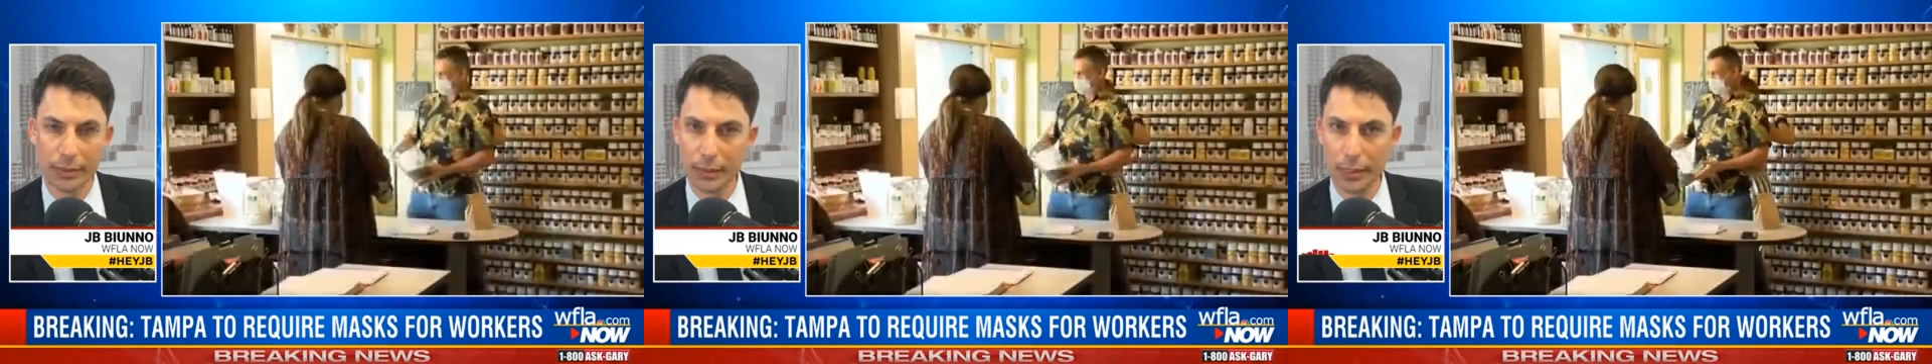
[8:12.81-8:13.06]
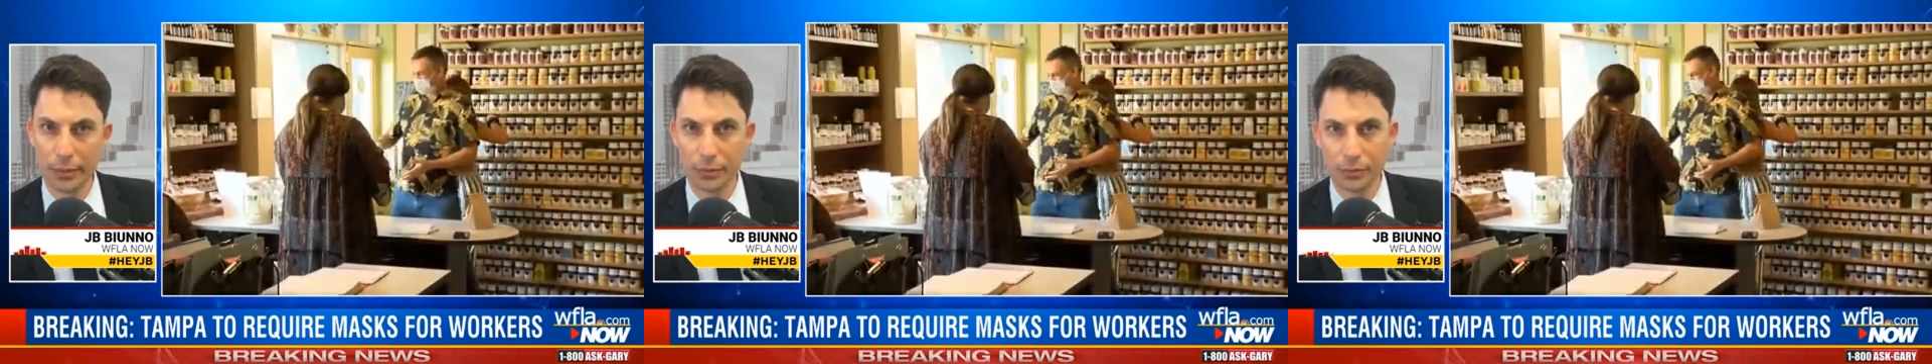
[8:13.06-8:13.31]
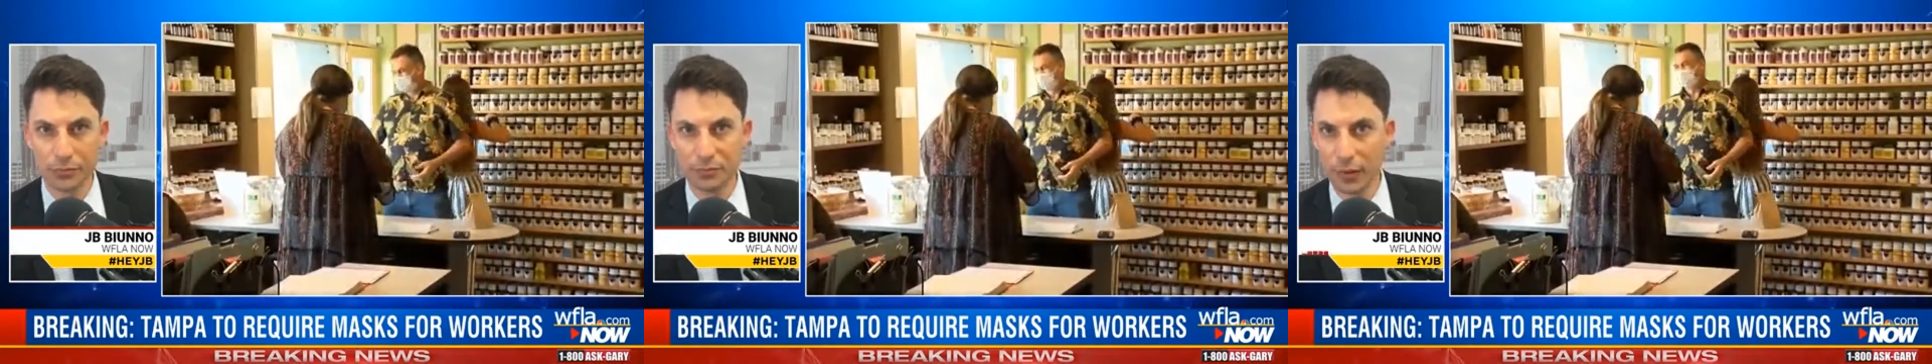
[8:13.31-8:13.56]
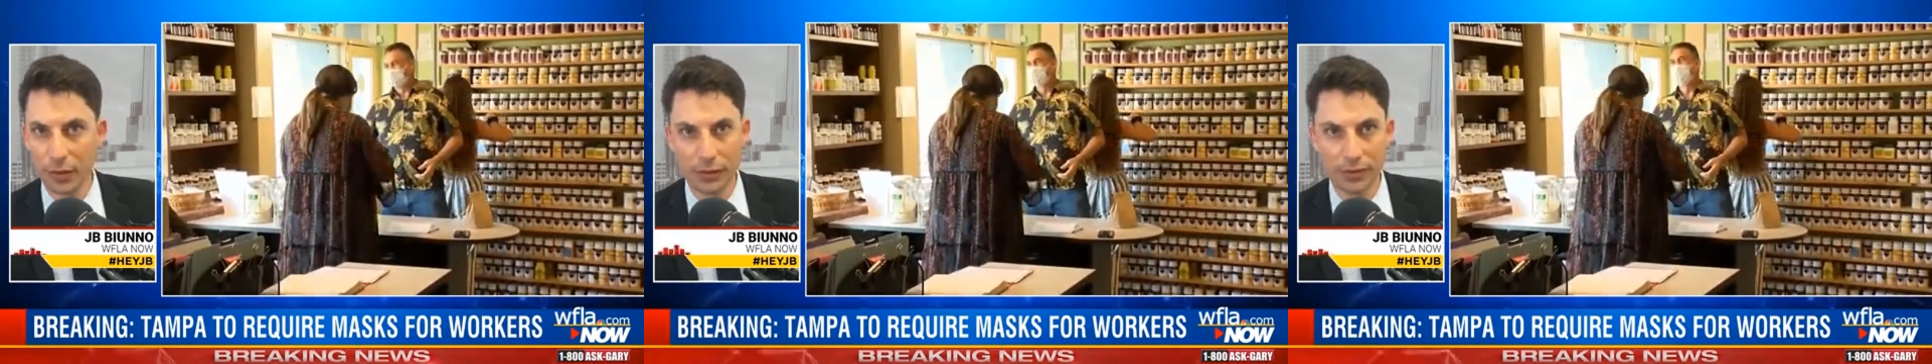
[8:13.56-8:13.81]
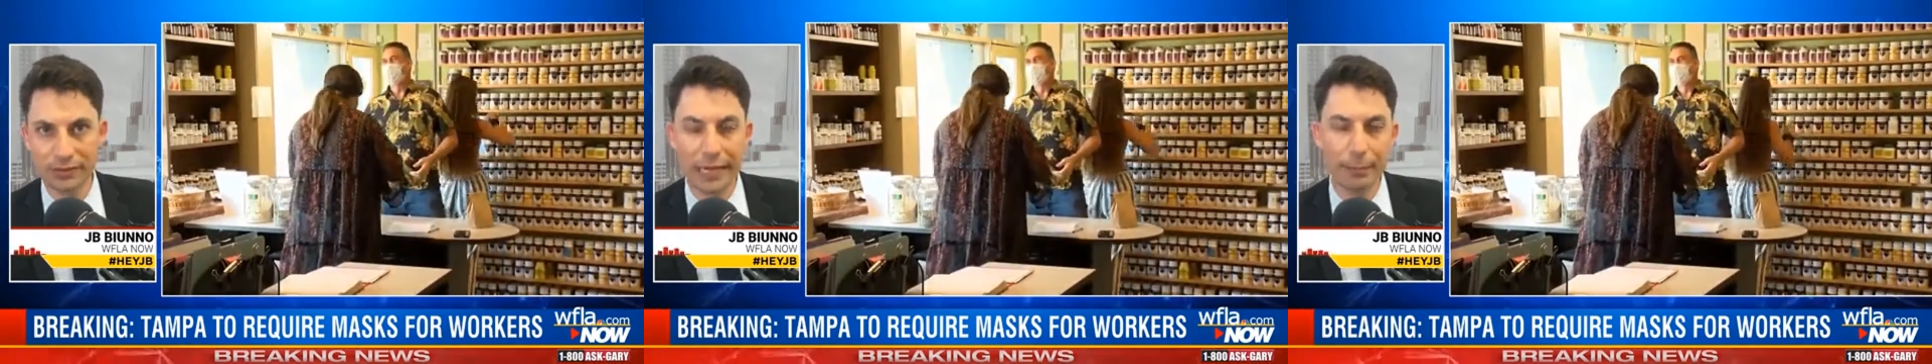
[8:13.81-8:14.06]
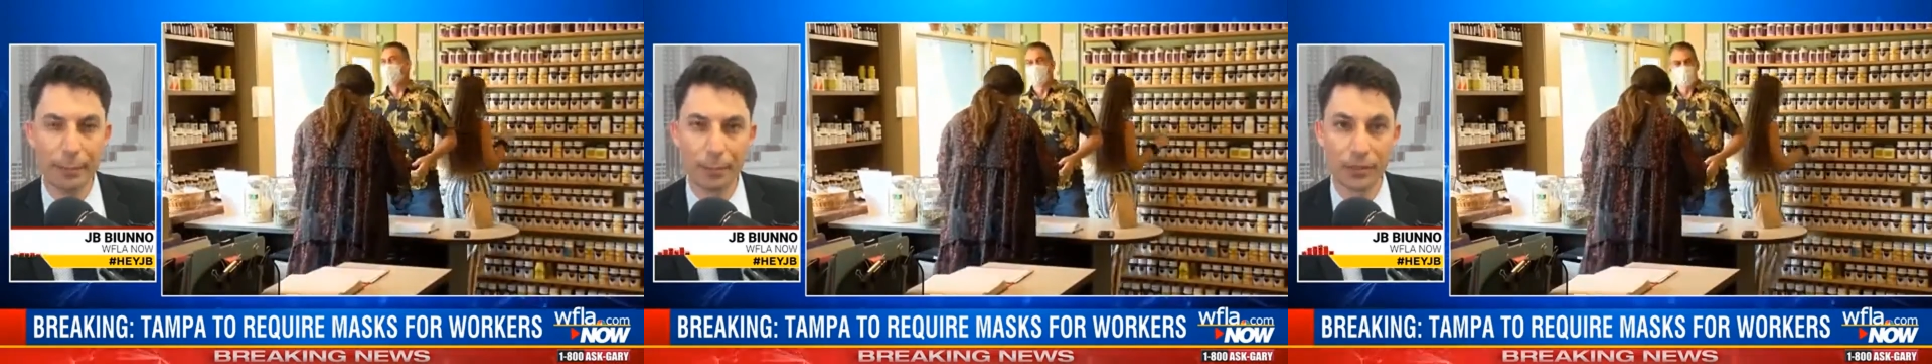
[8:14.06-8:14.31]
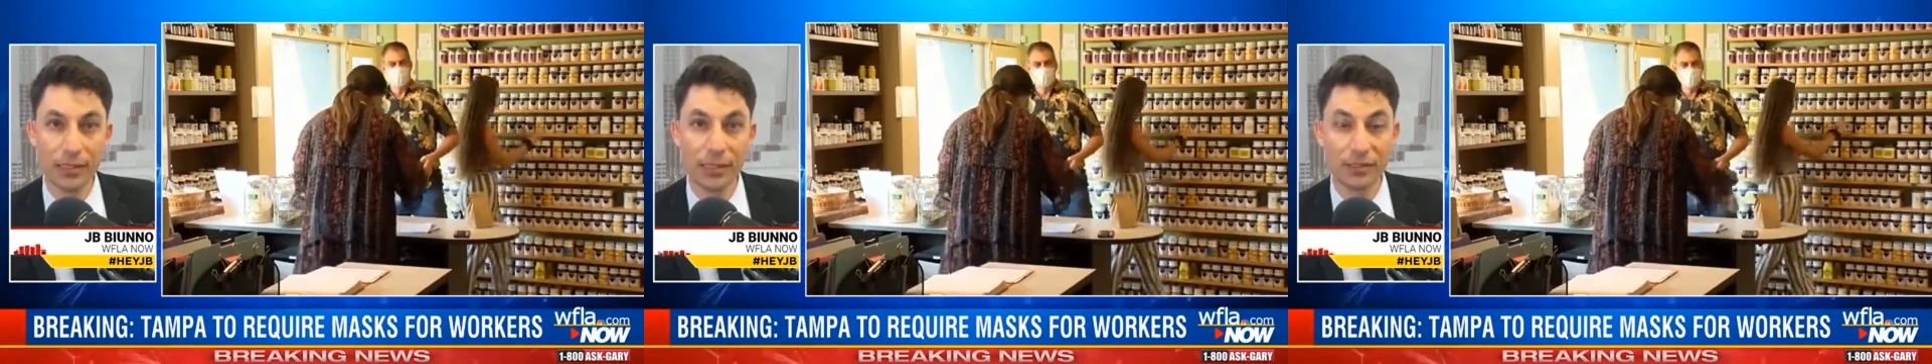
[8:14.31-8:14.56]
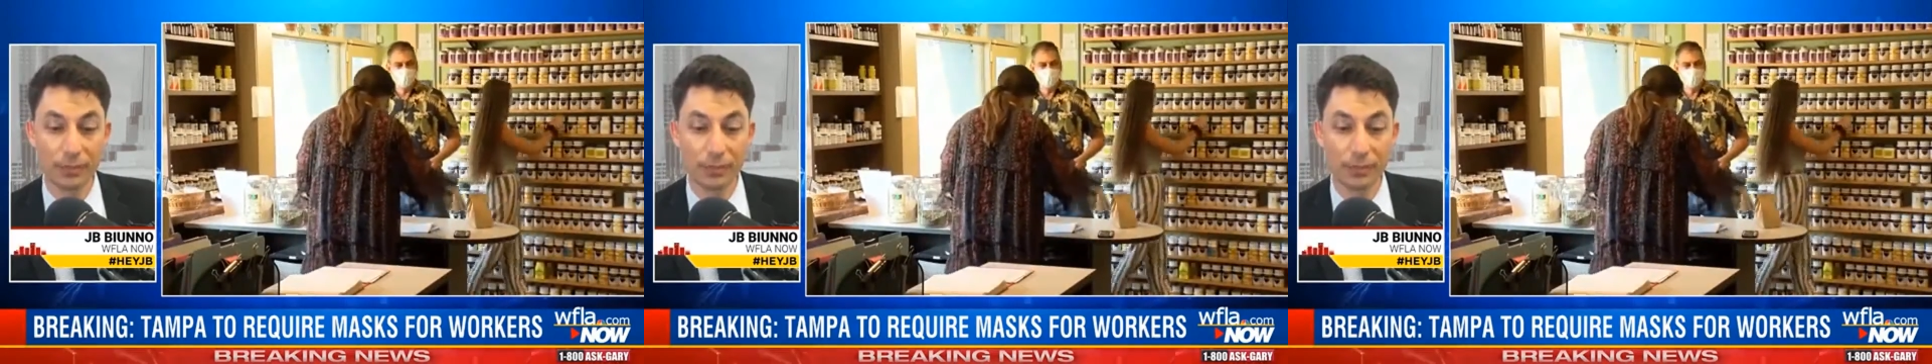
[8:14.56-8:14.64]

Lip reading: It'll fall on Tampa police.